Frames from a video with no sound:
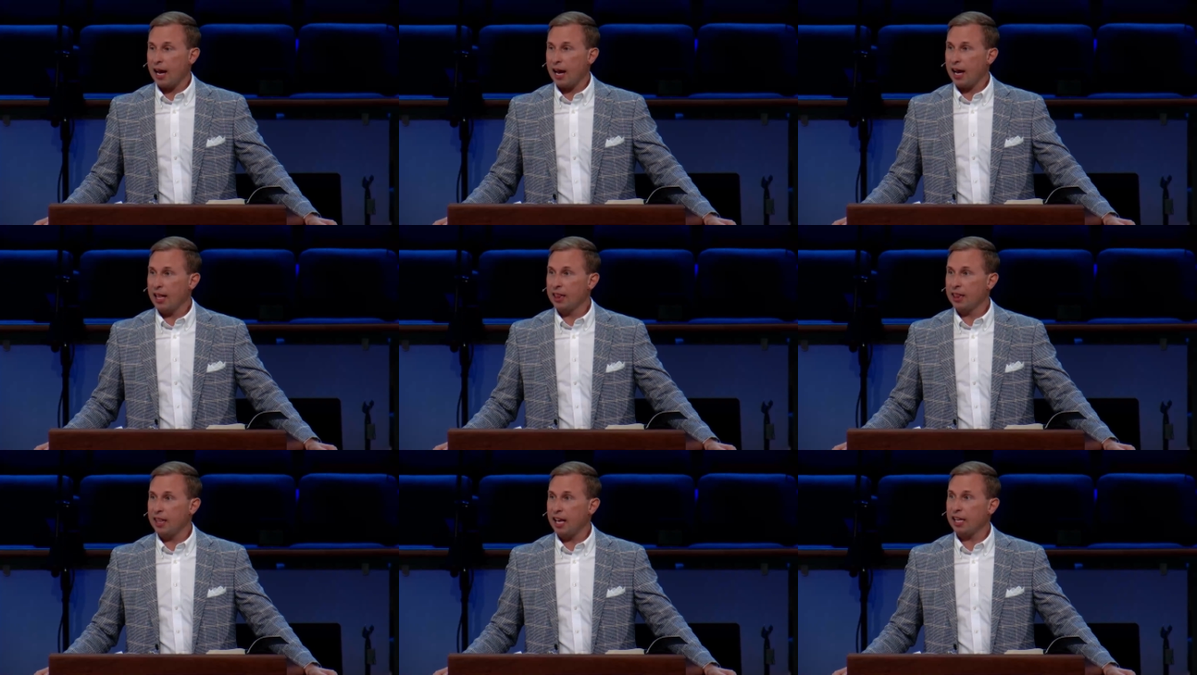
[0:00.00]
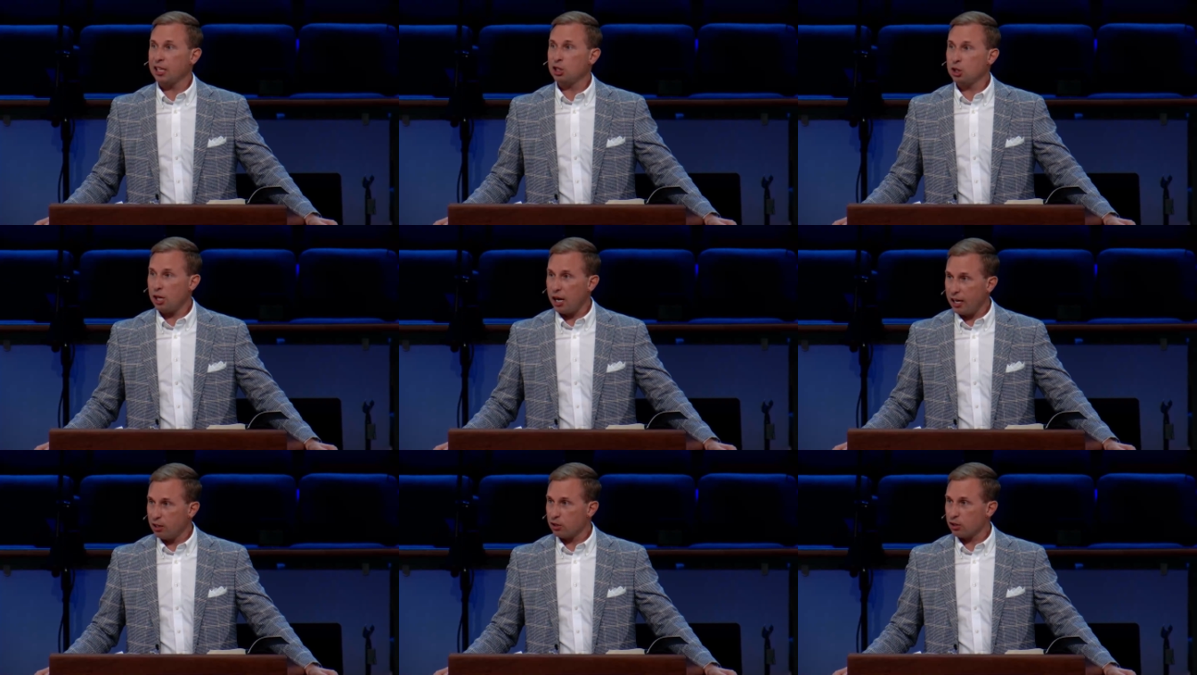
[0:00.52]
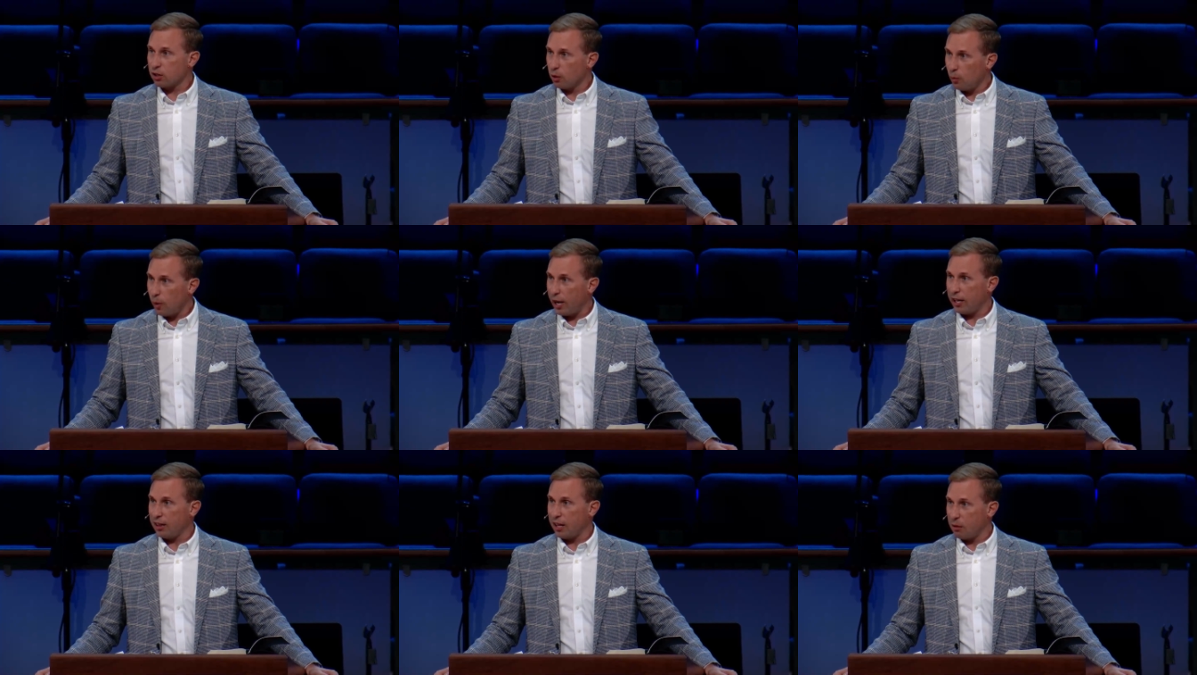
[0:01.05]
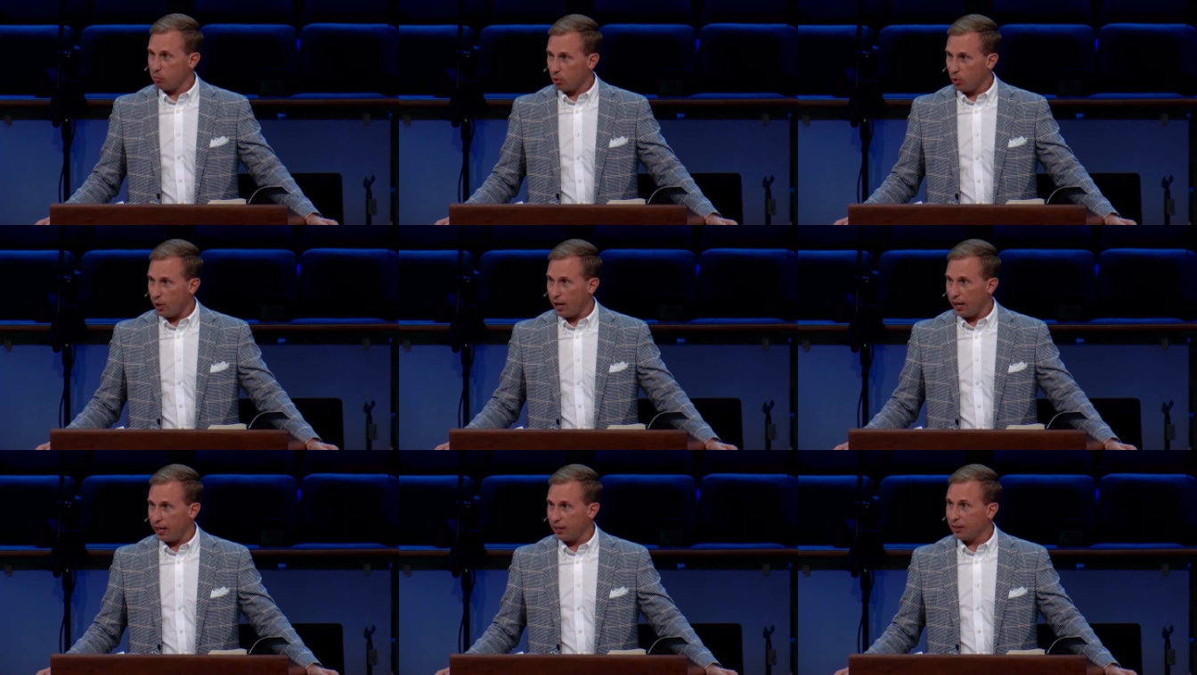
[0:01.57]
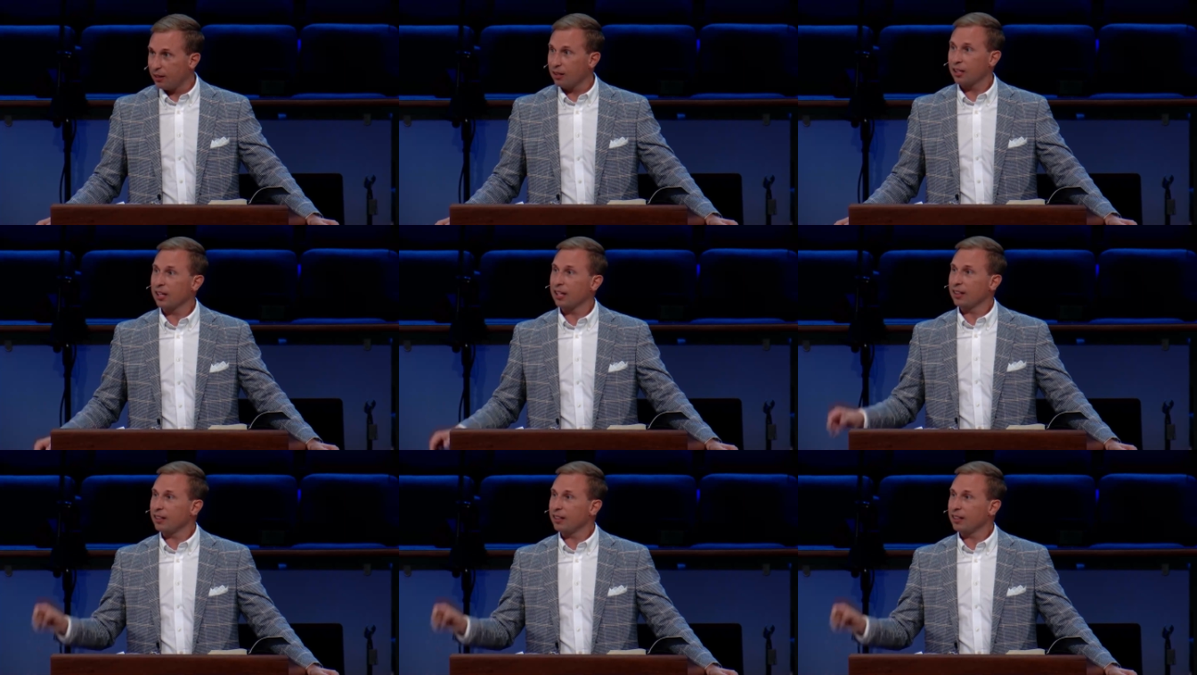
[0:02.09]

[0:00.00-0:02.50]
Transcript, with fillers: and they changed the way they prayed